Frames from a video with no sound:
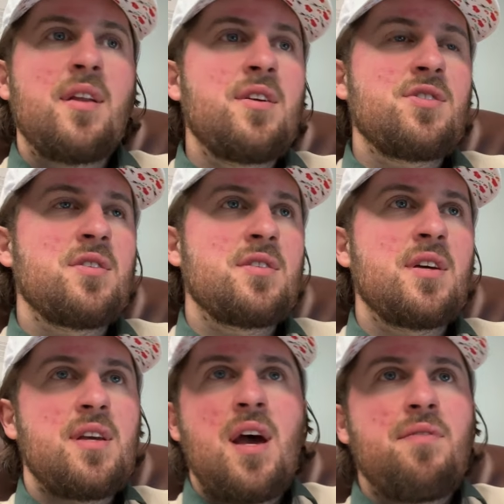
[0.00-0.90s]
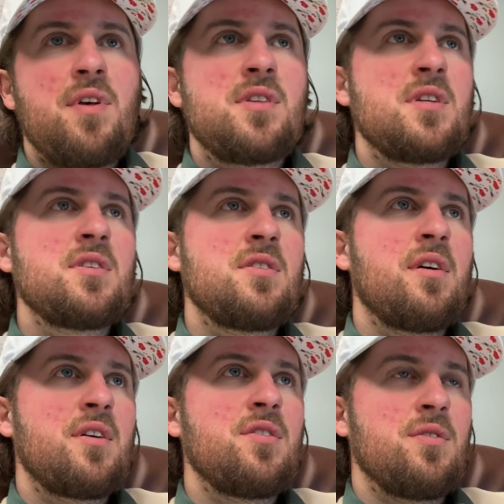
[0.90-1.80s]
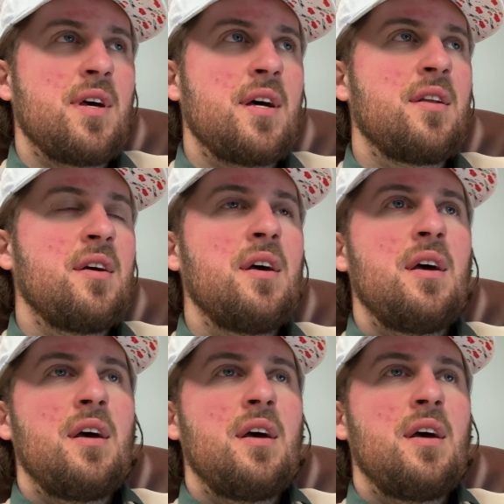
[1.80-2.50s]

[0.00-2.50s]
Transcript: And initially, he's like, yeah, if that's easier, I can do that.